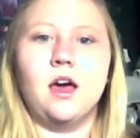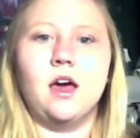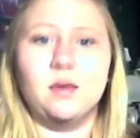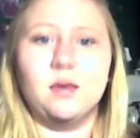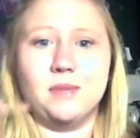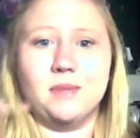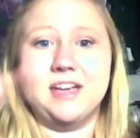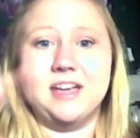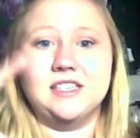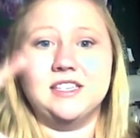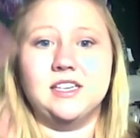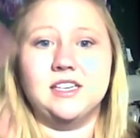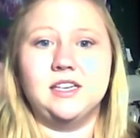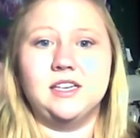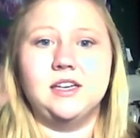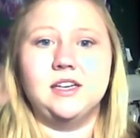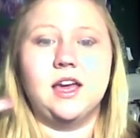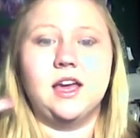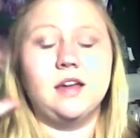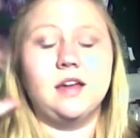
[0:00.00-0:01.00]

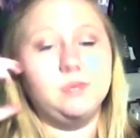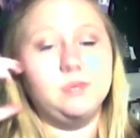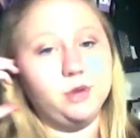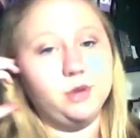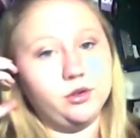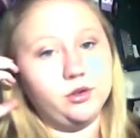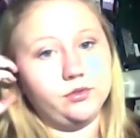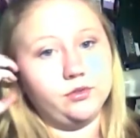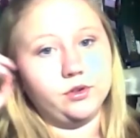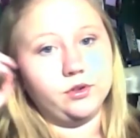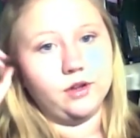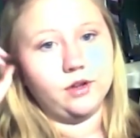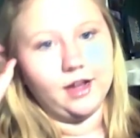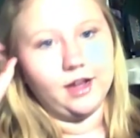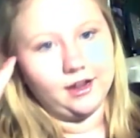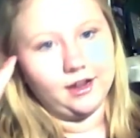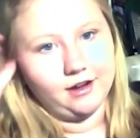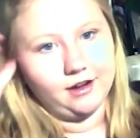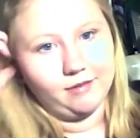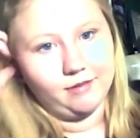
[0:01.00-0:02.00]
amazing and beautiful,
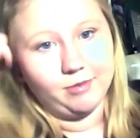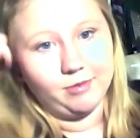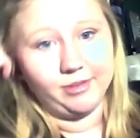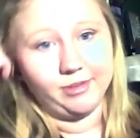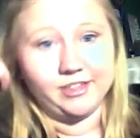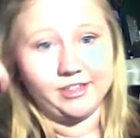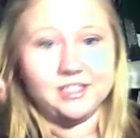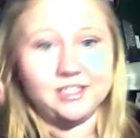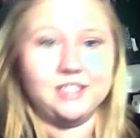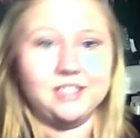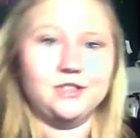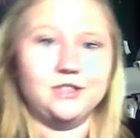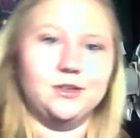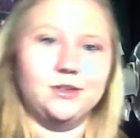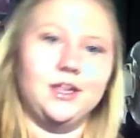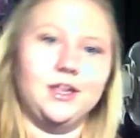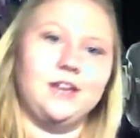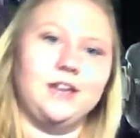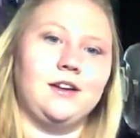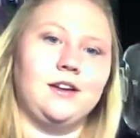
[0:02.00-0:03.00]
and I've been listening to
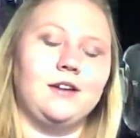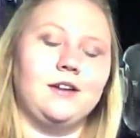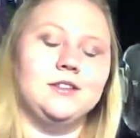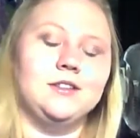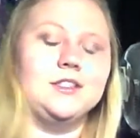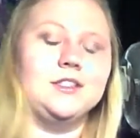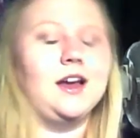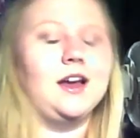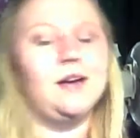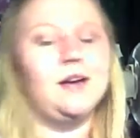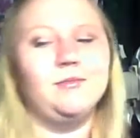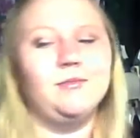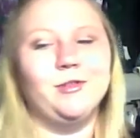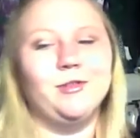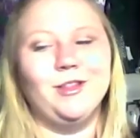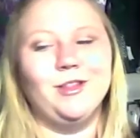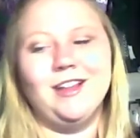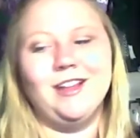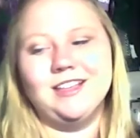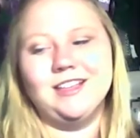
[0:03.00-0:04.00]
it like nonstop
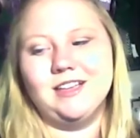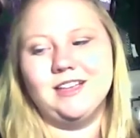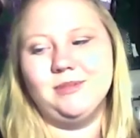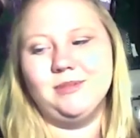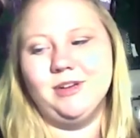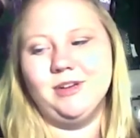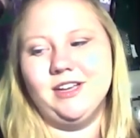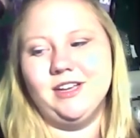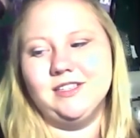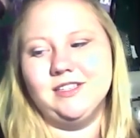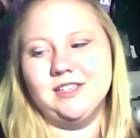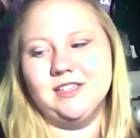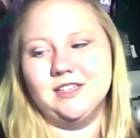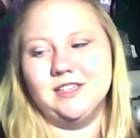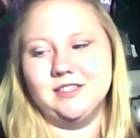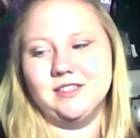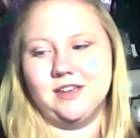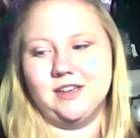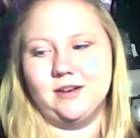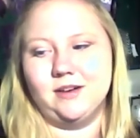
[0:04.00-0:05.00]
for the last couple days
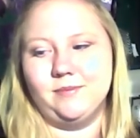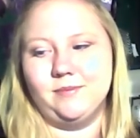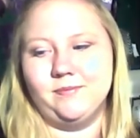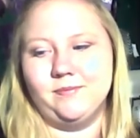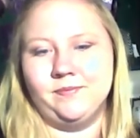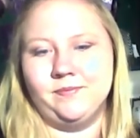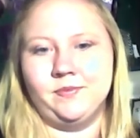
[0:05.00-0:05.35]
because um,